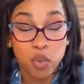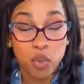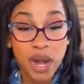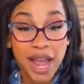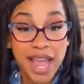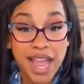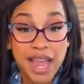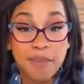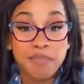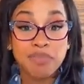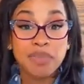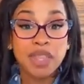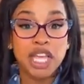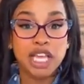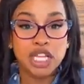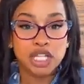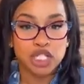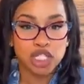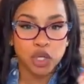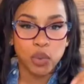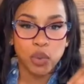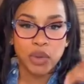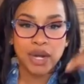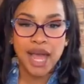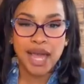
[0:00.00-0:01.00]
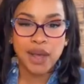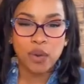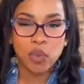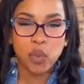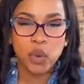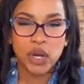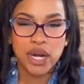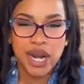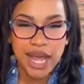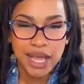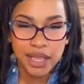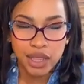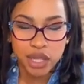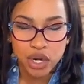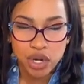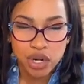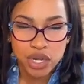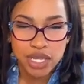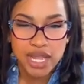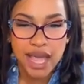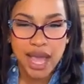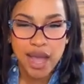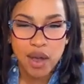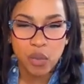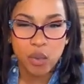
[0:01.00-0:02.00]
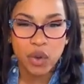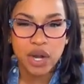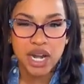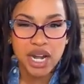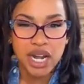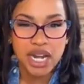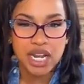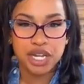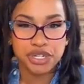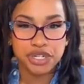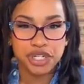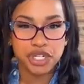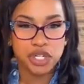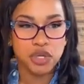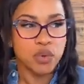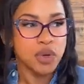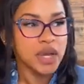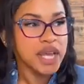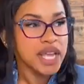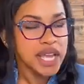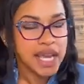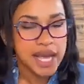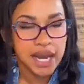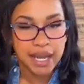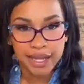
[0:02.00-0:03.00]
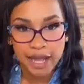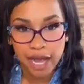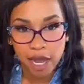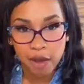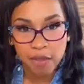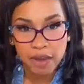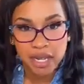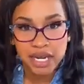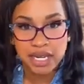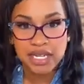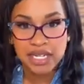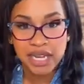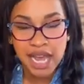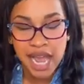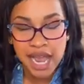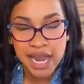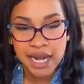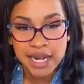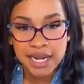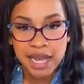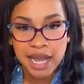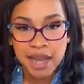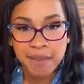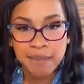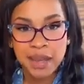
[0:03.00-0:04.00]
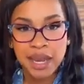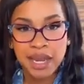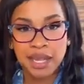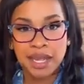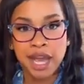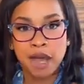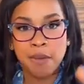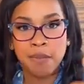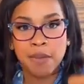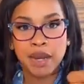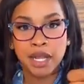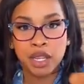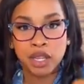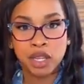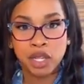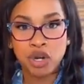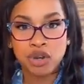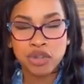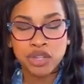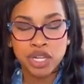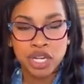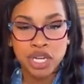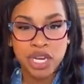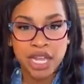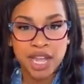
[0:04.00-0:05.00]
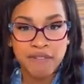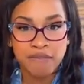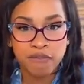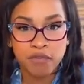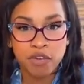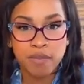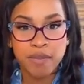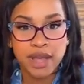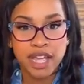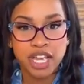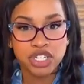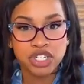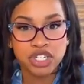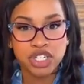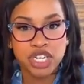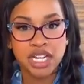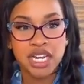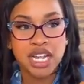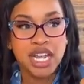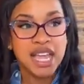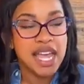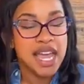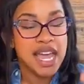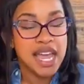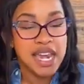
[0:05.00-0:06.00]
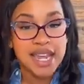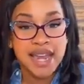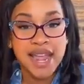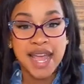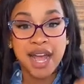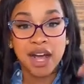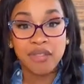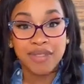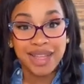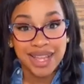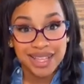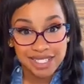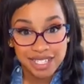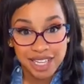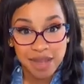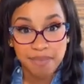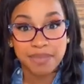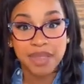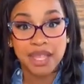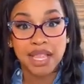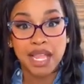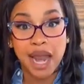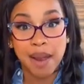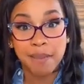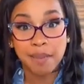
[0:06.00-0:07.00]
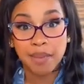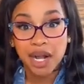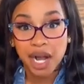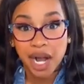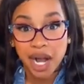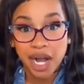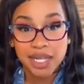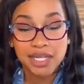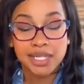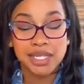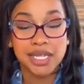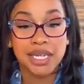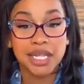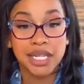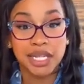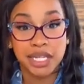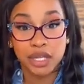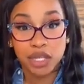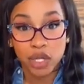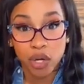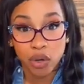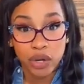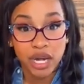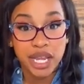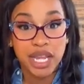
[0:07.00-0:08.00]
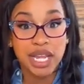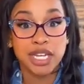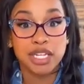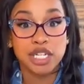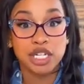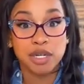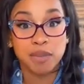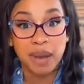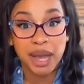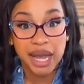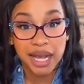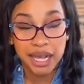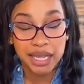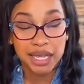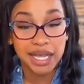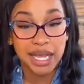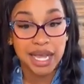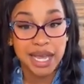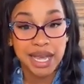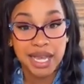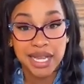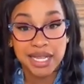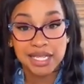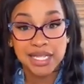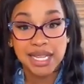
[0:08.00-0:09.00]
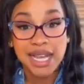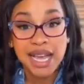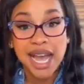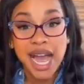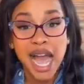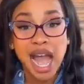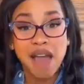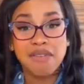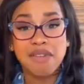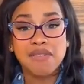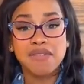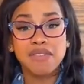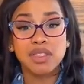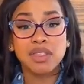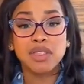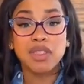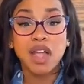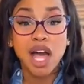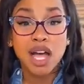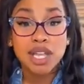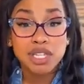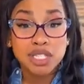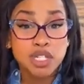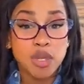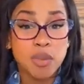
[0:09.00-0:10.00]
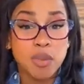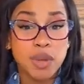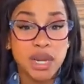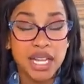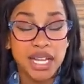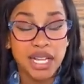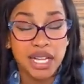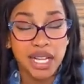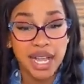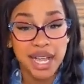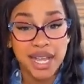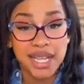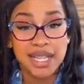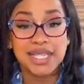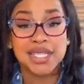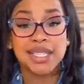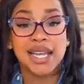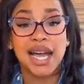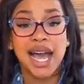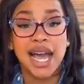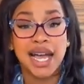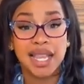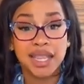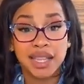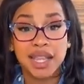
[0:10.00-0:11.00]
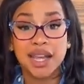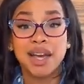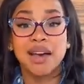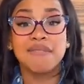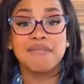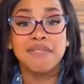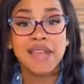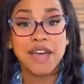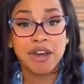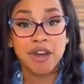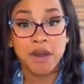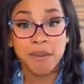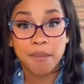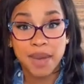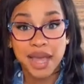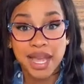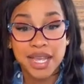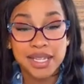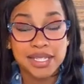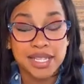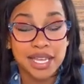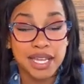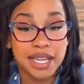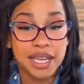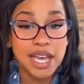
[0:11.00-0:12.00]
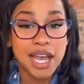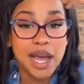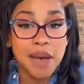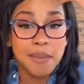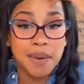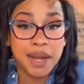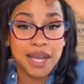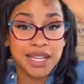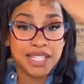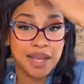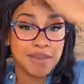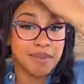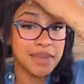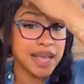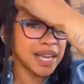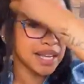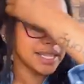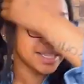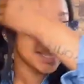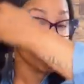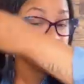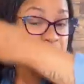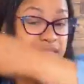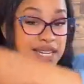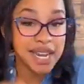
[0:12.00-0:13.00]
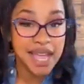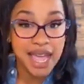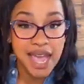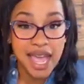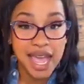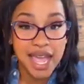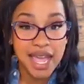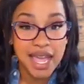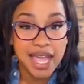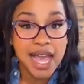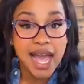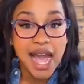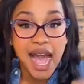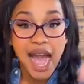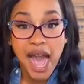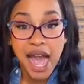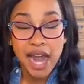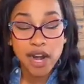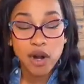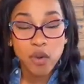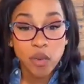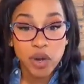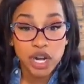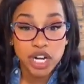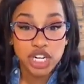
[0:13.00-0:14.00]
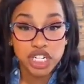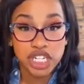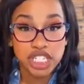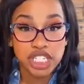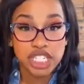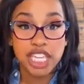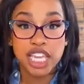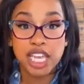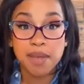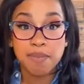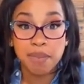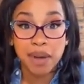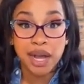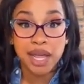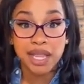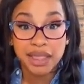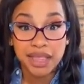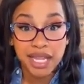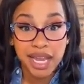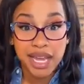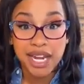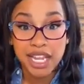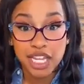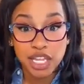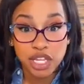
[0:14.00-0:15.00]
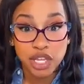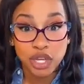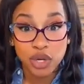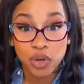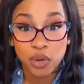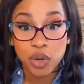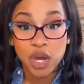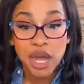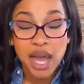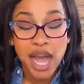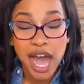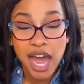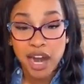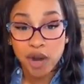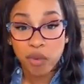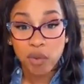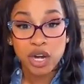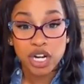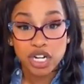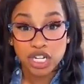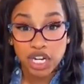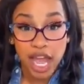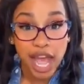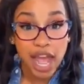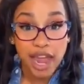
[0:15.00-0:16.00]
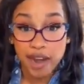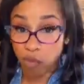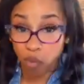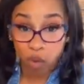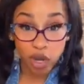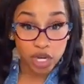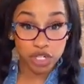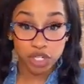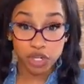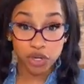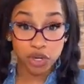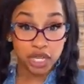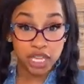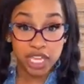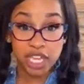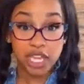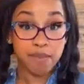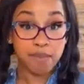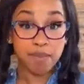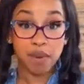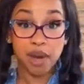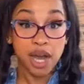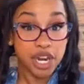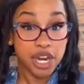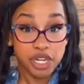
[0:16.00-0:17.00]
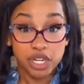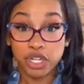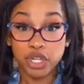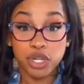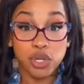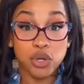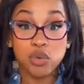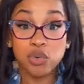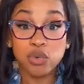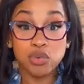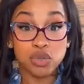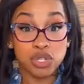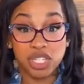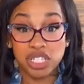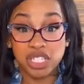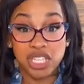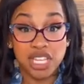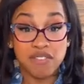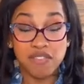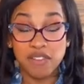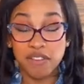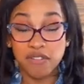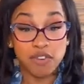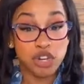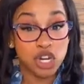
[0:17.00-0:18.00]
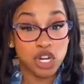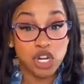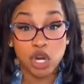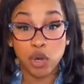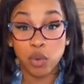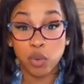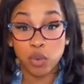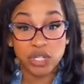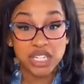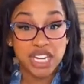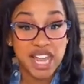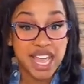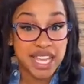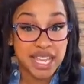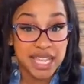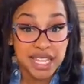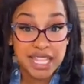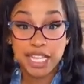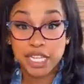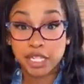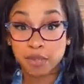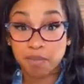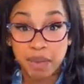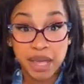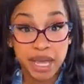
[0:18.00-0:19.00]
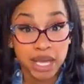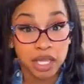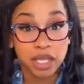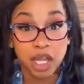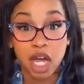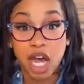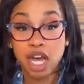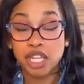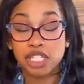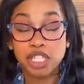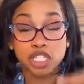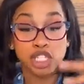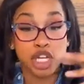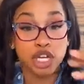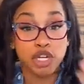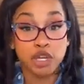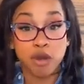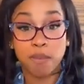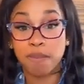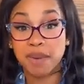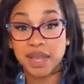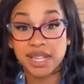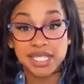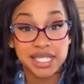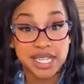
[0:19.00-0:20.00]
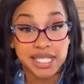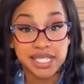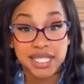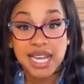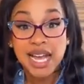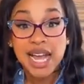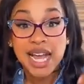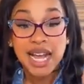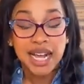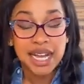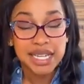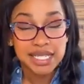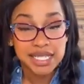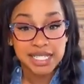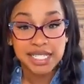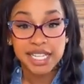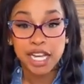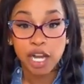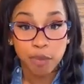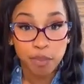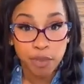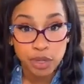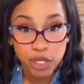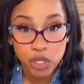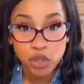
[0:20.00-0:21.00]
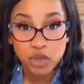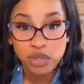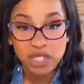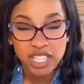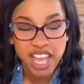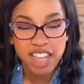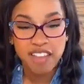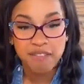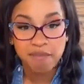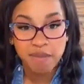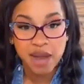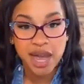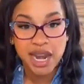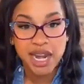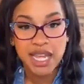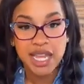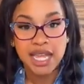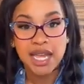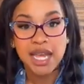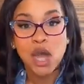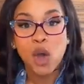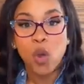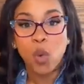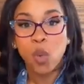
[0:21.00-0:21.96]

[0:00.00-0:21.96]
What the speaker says: Right? And so when I learned that, what did it do? It allowed me to tighten up. It allowed me to learn the information. And now that's something I'm constantly loading into my clients. I've even lost so many clients that I love that are amazing because I'm like, listen, hey, I don't want to just keep on letting you. I don't want you to keep on just even, taking these big losses on your business because it's helping you save money.